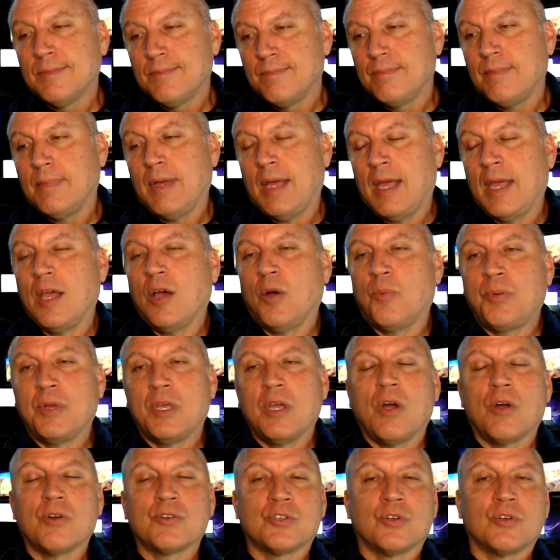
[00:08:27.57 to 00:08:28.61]

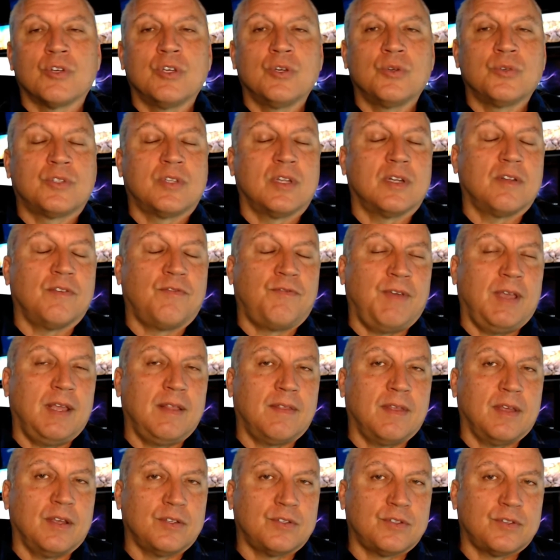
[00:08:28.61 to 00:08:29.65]
ALPRs are used to defeat
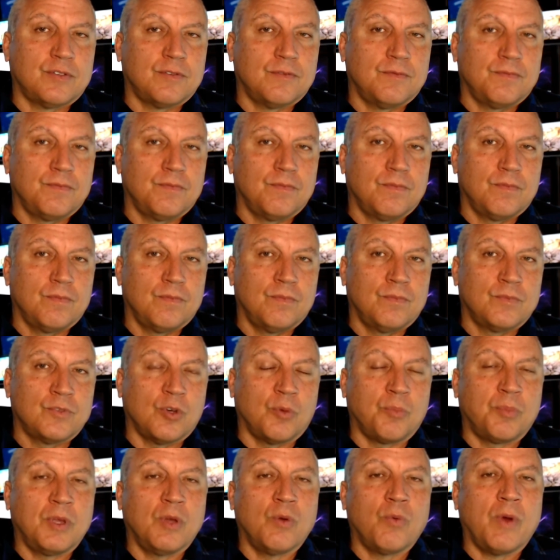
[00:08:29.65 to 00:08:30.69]
this. So
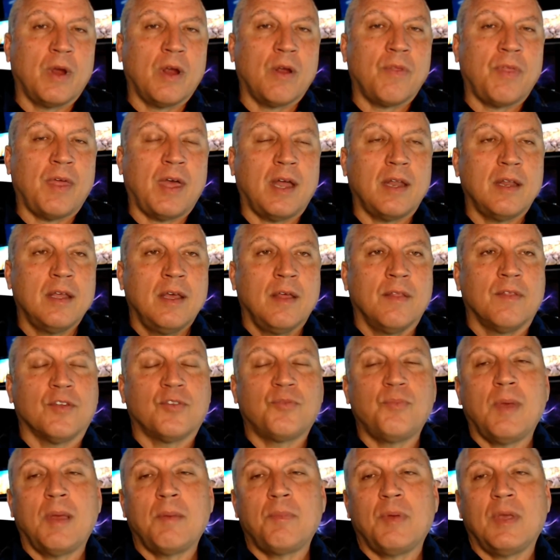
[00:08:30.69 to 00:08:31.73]
be aware that this
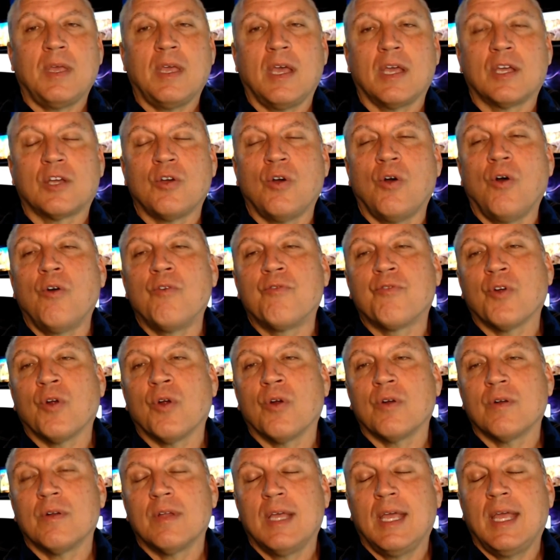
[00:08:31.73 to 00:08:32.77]
may be a
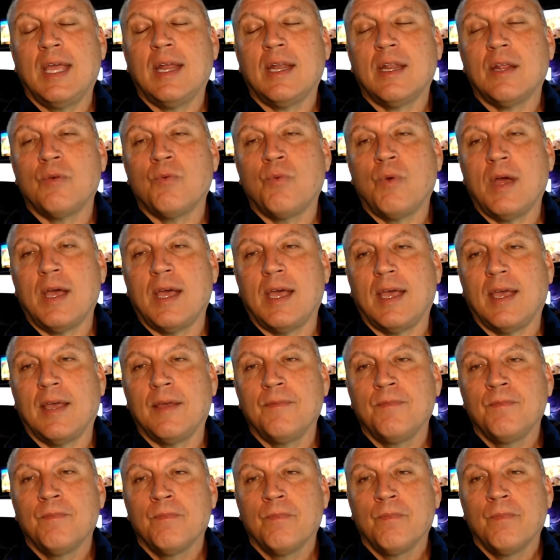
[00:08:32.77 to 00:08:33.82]
covert, hidden
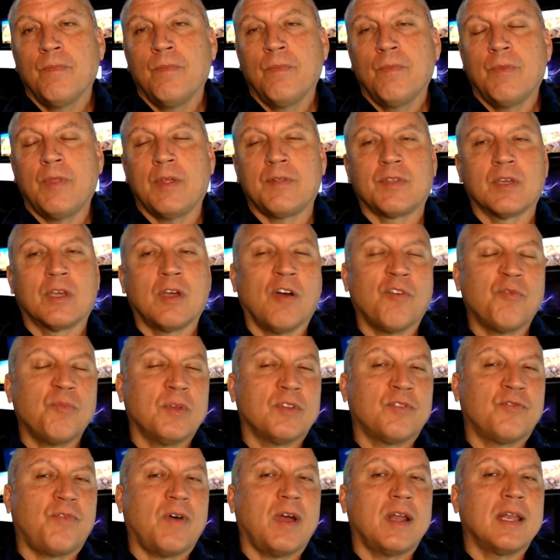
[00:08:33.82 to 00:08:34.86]
way that the
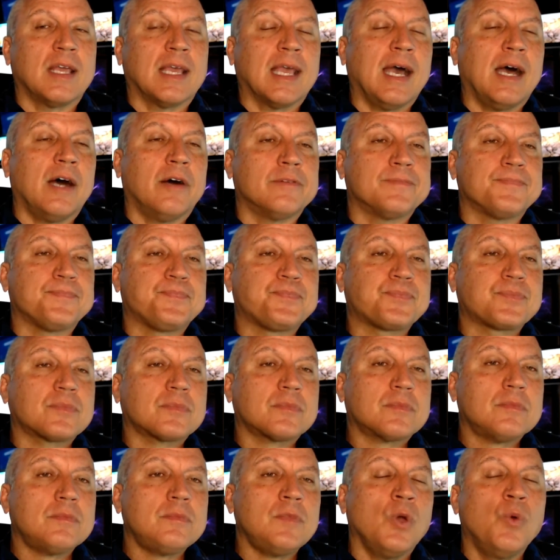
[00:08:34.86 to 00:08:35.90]
government's finding out
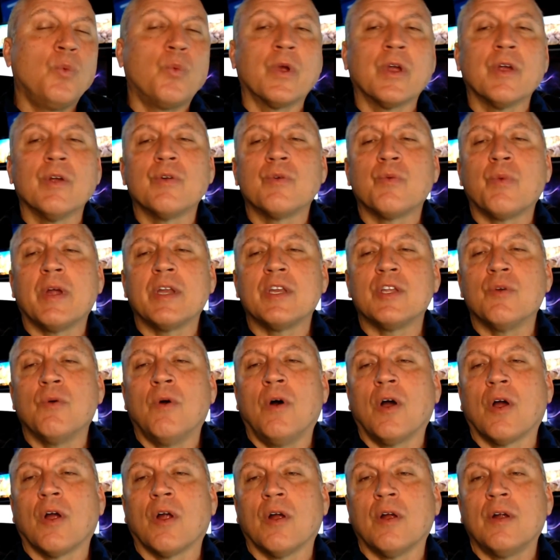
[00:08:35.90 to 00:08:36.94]
where and when you
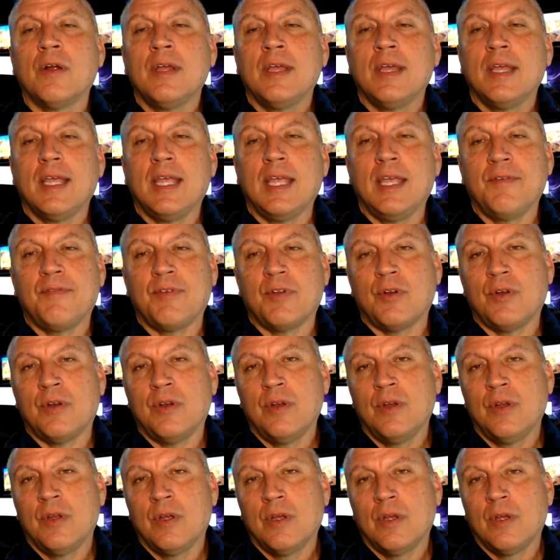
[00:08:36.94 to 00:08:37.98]
are, even
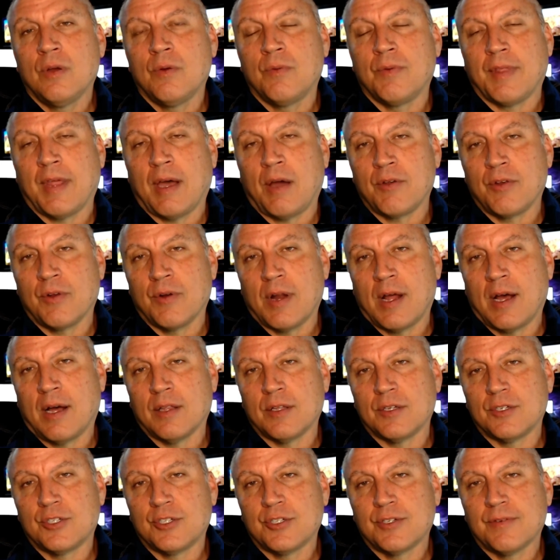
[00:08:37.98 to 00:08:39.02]
without your
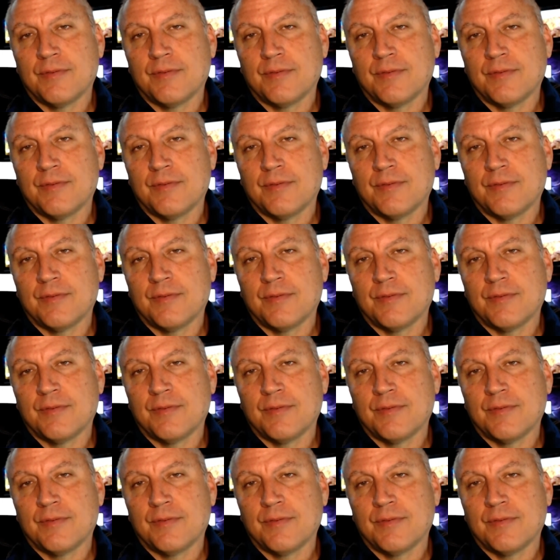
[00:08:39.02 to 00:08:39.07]
knowledge.